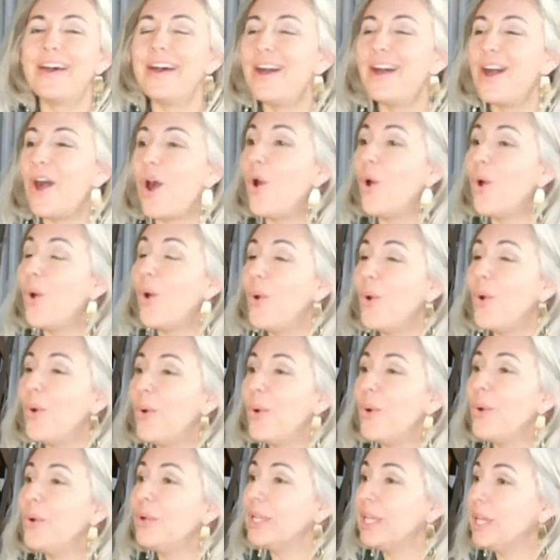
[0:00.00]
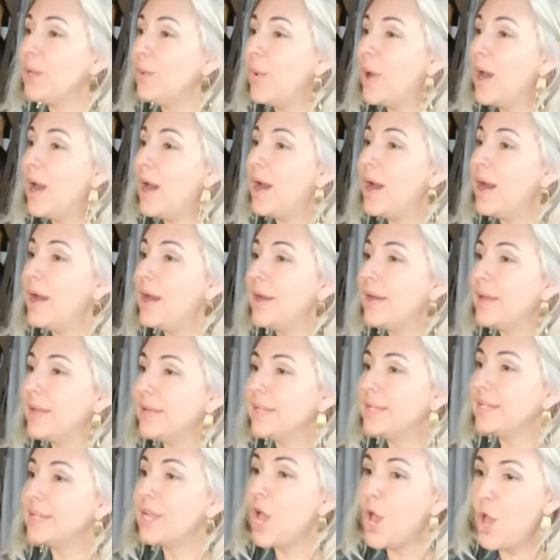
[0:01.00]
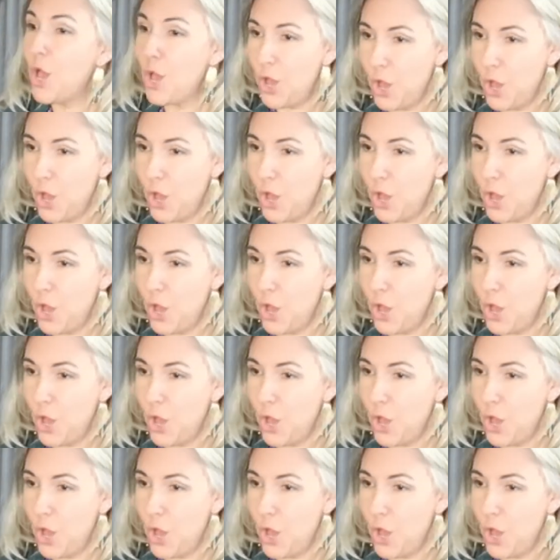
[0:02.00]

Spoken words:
Holy One,